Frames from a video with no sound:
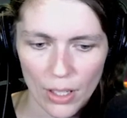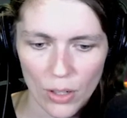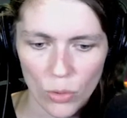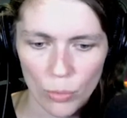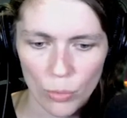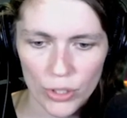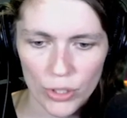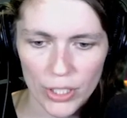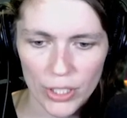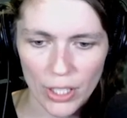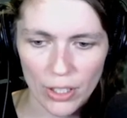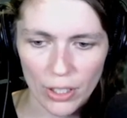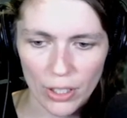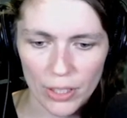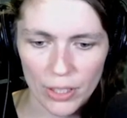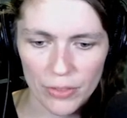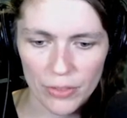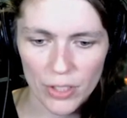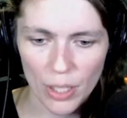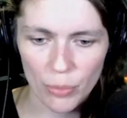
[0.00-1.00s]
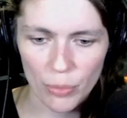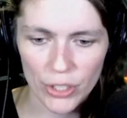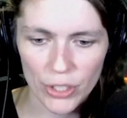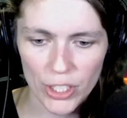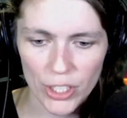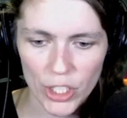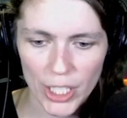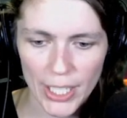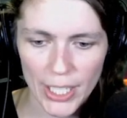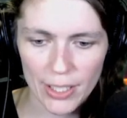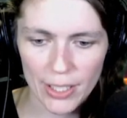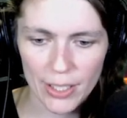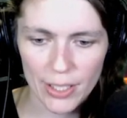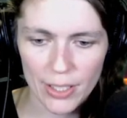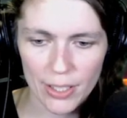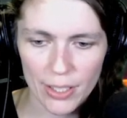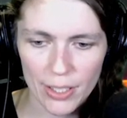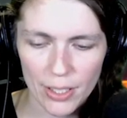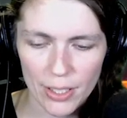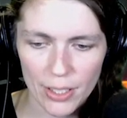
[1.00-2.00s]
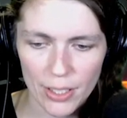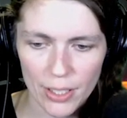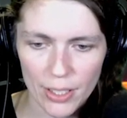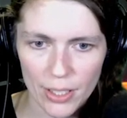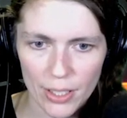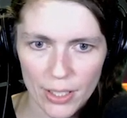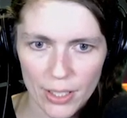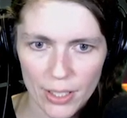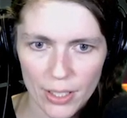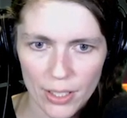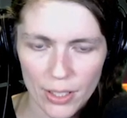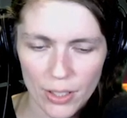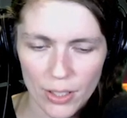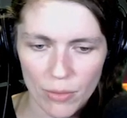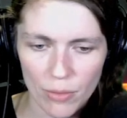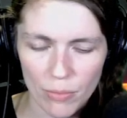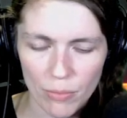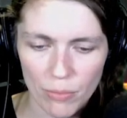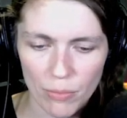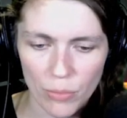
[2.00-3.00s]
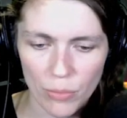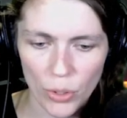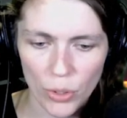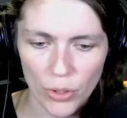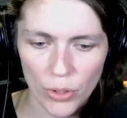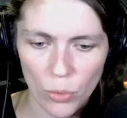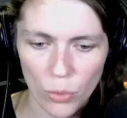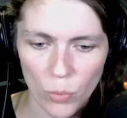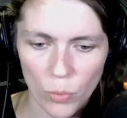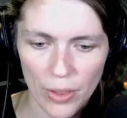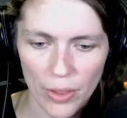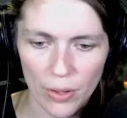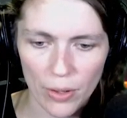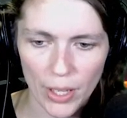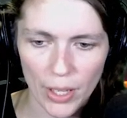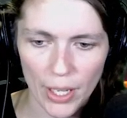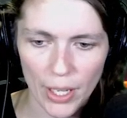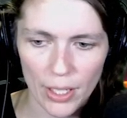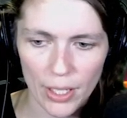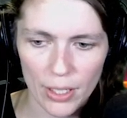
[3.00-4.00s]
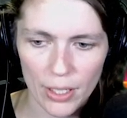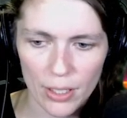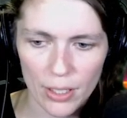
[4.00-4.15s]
Put down a Clifftop Retreat. Board the Weatherlight.